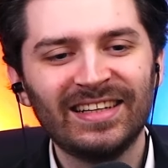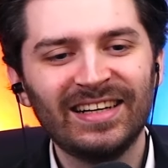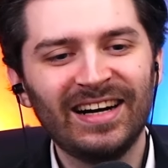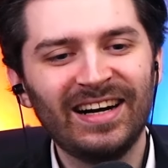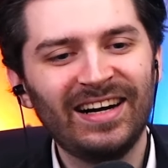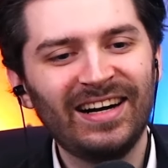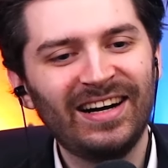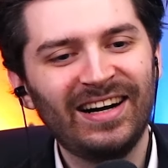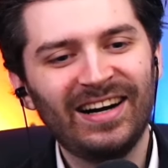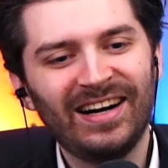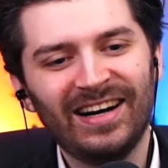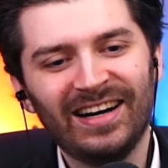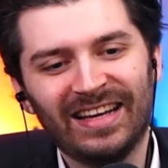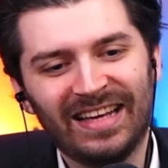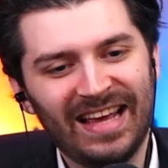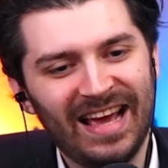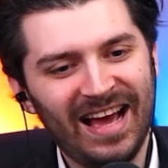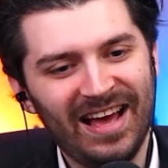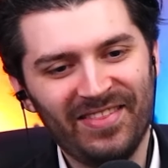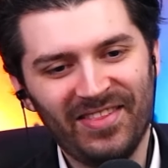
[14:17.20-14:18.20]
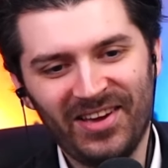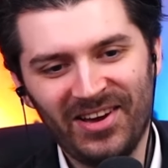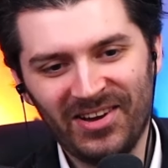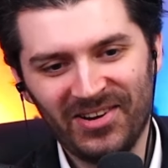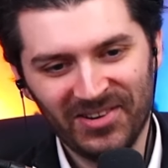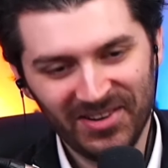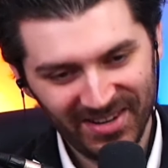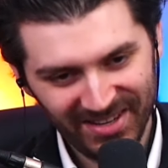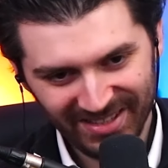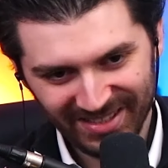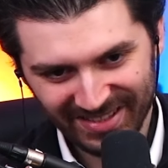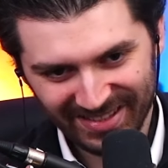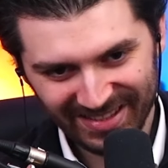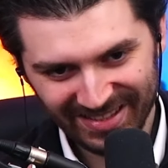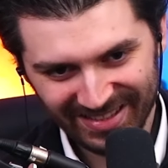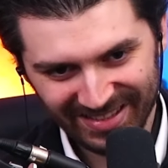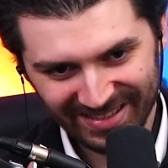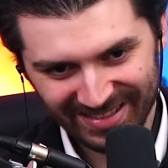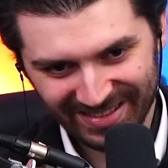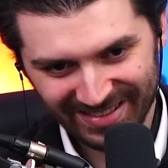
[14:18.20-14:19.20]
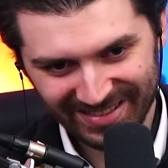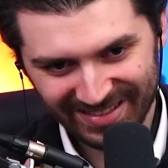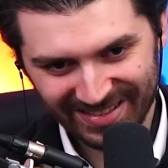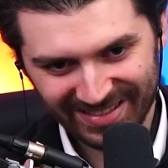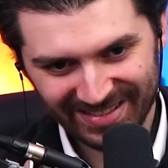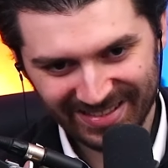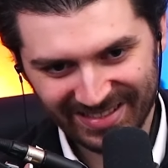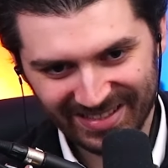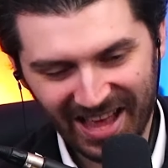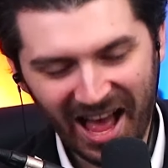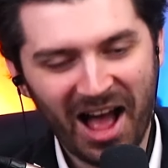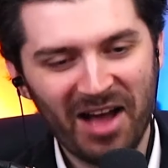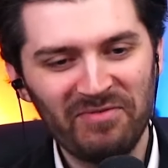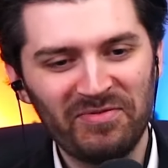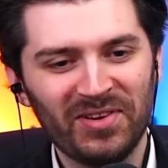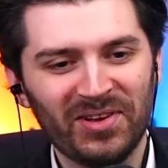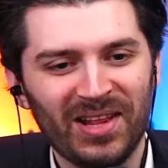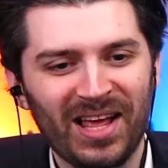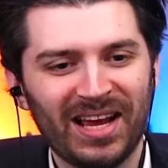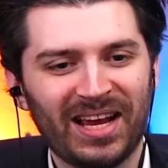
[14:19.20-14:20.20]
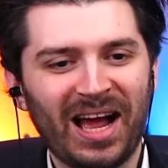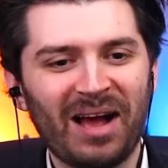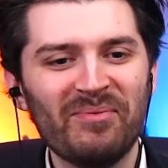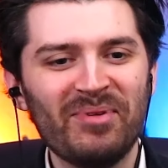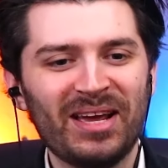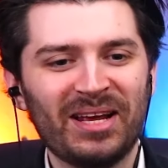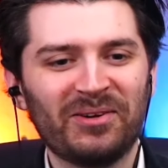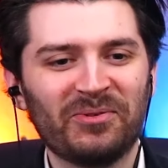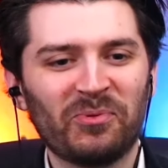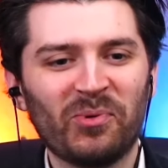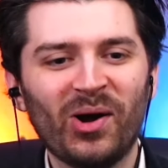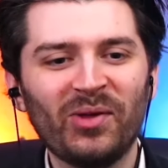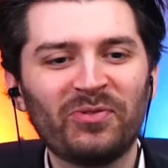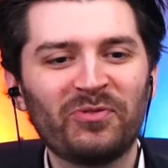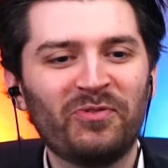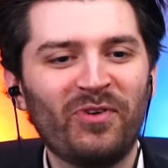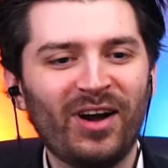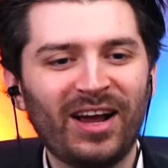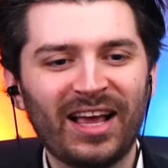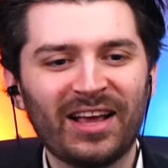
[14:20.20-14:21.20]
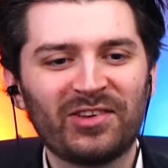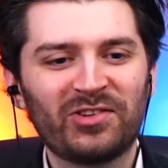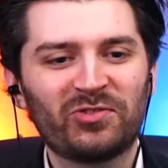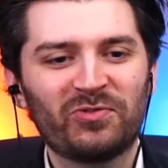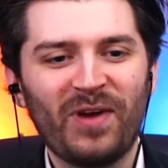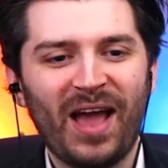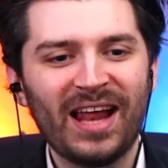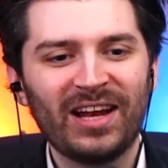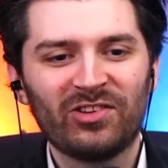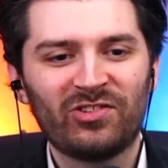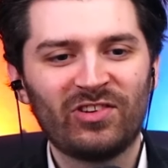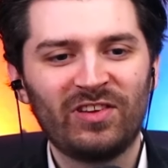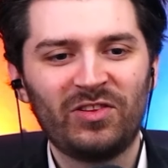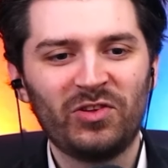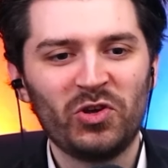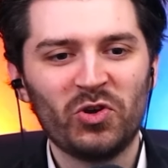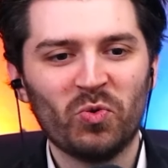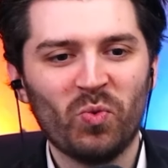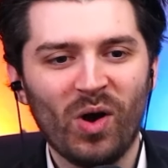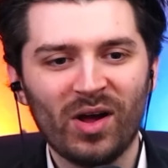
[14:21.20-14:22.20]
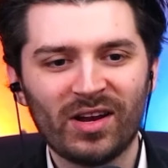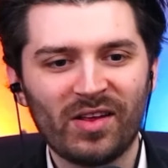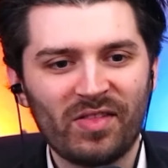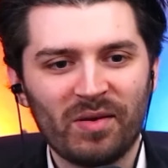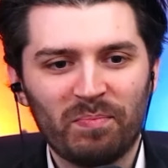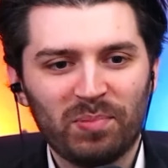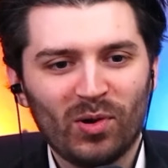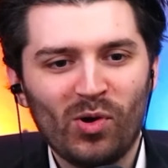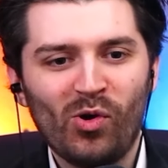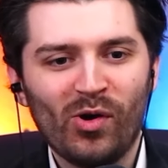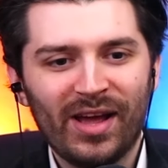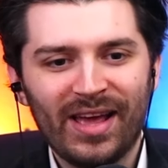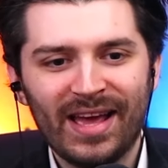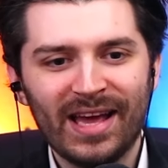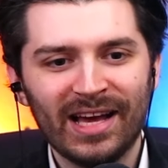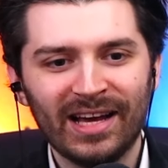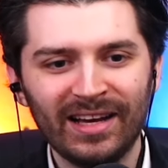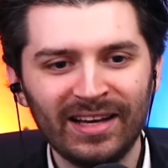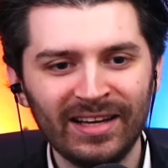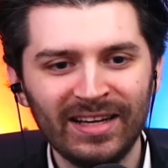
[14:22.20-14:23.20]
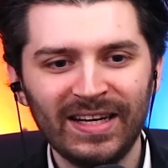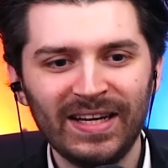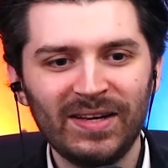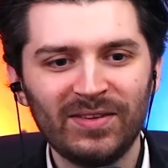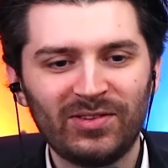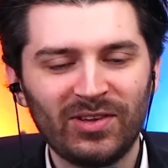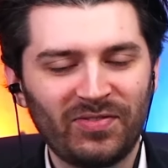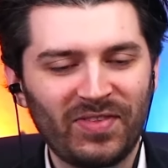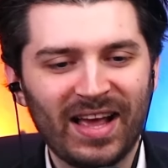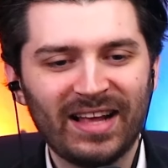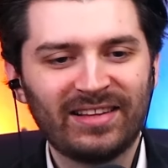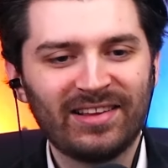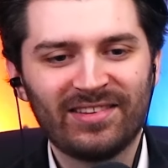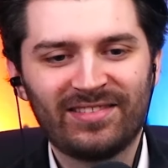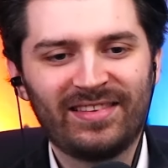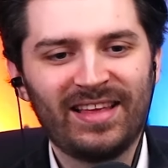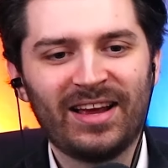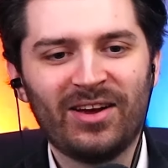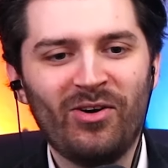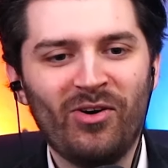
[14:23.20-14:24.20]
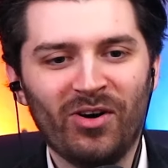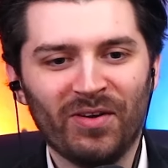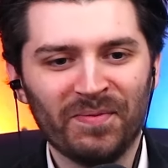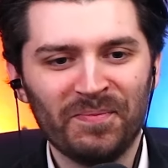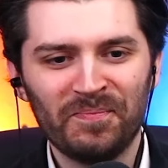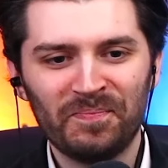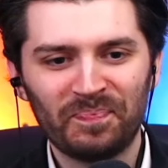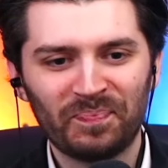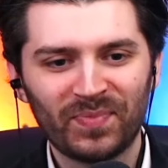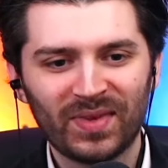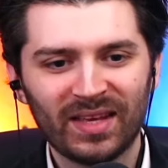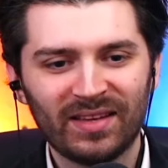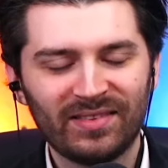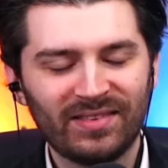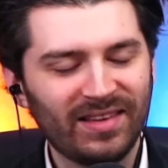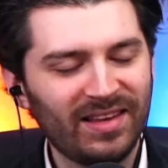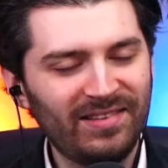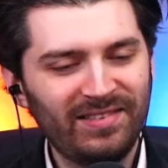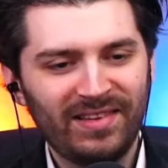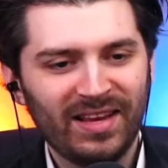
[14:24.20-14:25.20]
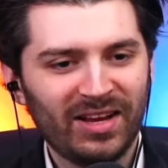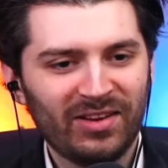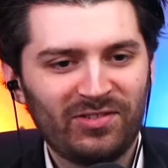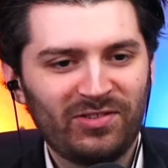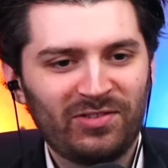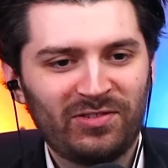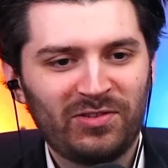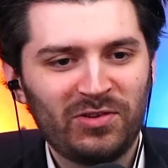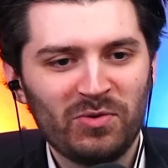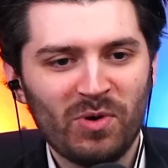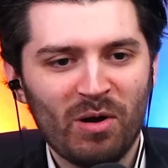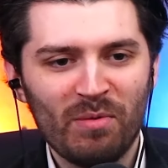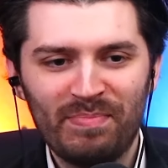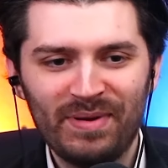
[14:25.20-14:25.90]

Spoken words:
Yeah, no. I feel like, I mean, what fucking strategy do you want to deploy here to take this thing on? This thing is just too OP.